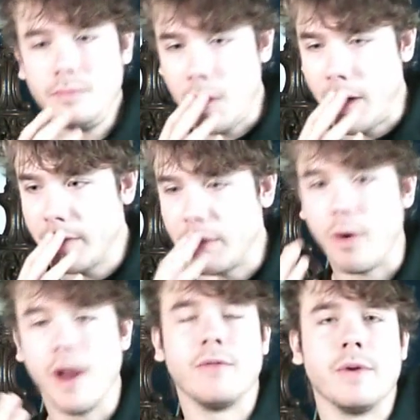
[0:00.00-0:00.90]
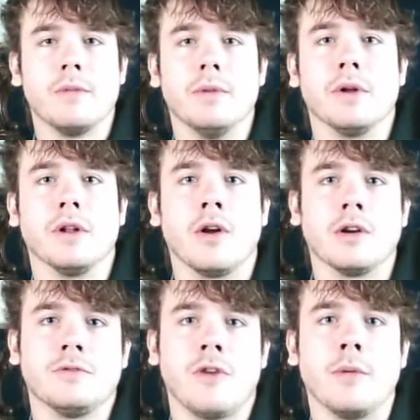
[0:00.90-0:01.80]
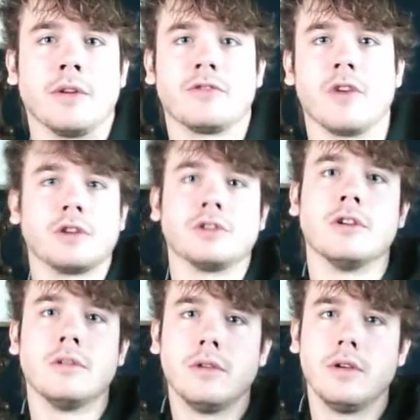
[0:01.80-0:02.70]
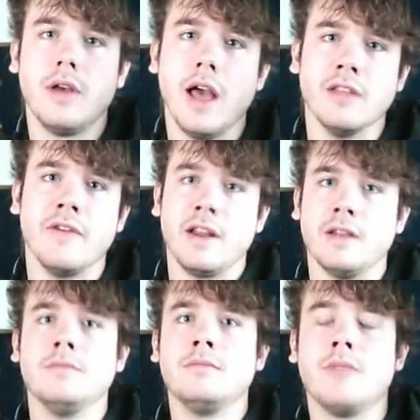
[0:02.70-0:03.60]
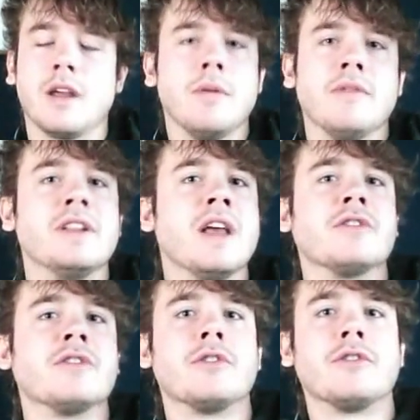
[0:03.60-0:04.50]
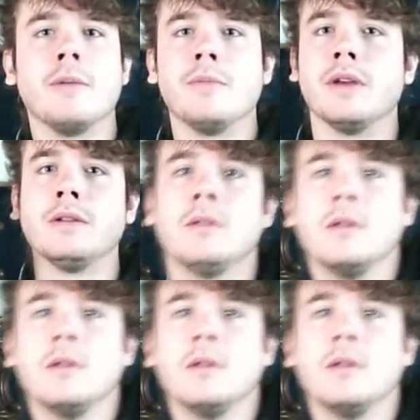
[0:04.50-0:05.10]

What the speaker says: I think it'd be great if we could build a large farming structure, elevated, like above the desert or something.